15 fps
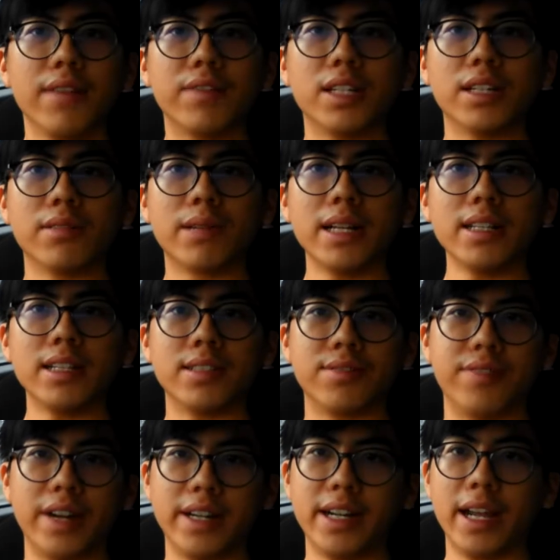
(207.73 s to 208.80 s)
if the rain is
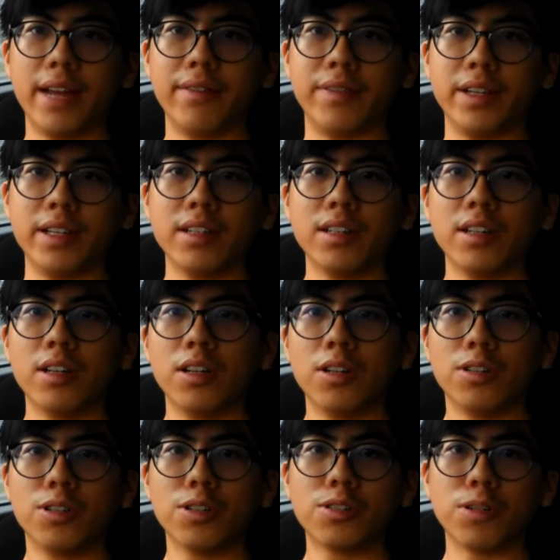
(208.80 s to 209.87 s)
very heavy,
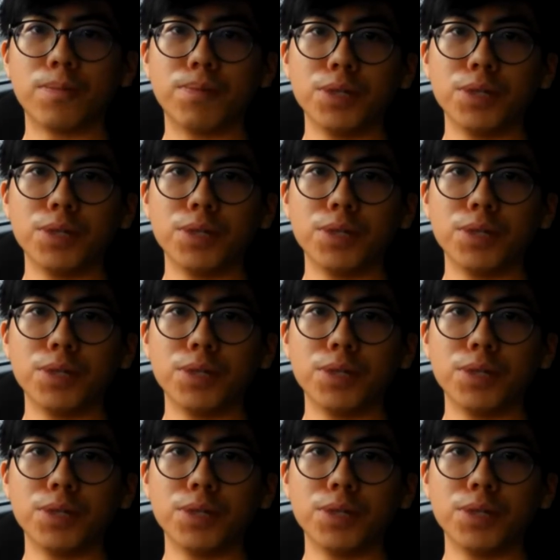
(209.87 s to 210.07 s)
you should